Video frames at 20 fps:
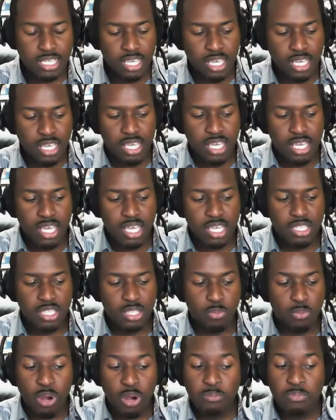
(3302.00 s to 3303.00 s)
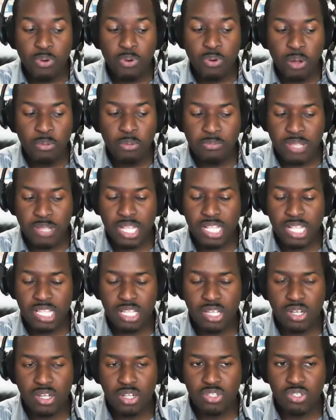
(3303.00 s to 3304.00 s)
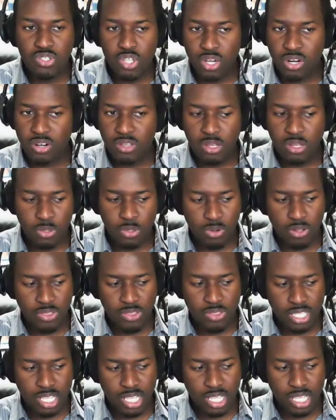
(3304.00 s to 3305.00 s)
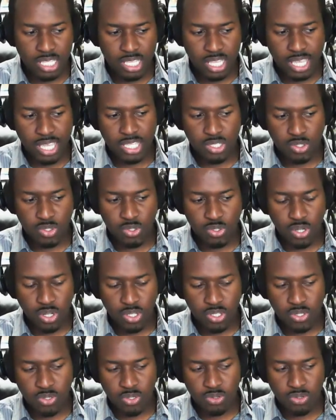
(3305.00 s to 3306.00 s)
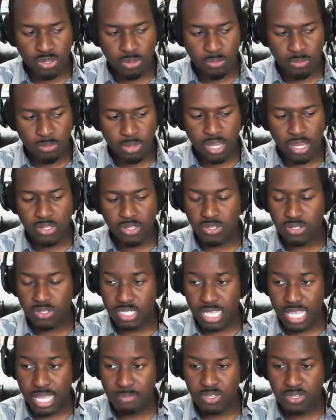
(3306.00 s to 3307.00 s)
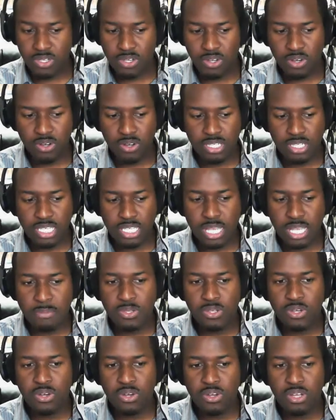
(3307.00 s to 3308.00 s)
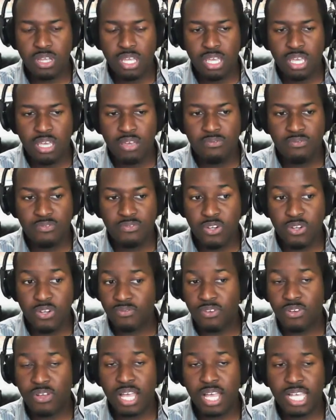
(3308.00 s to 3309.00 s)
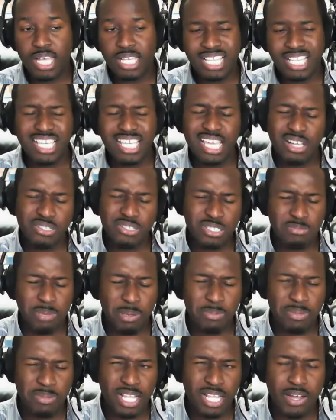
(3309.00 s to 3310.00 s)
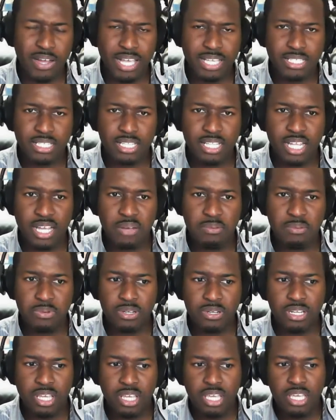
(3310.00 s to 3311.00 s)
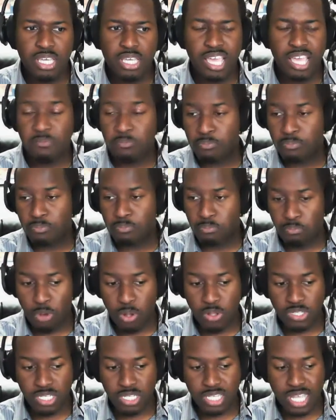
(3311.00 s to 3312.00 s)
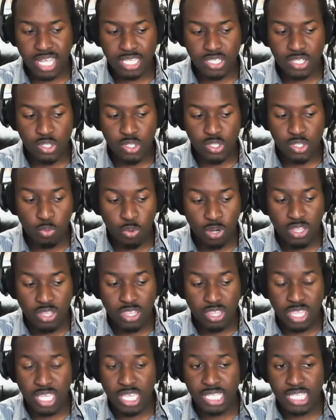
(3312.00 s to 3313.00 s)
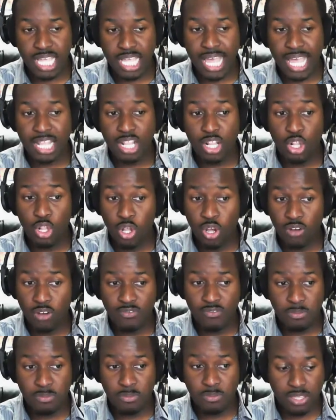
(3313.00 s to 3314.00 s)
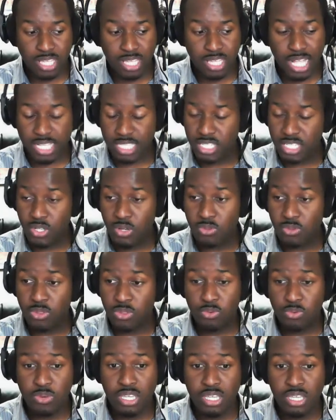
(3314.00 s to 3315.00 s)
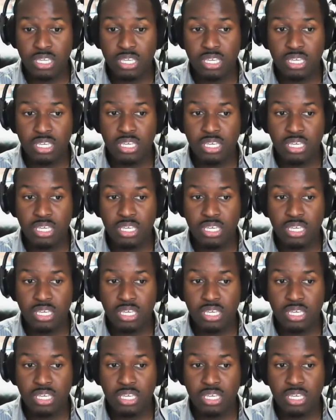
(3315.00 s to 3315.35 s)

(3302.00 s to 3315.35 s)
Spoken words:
And the one problem that the one thing that they do not do compared to Samsung is Samsung, first of all, has, I think LG maybe now has it now, but you have multitasking. So one of the things I loved about the Galaxy Note 3,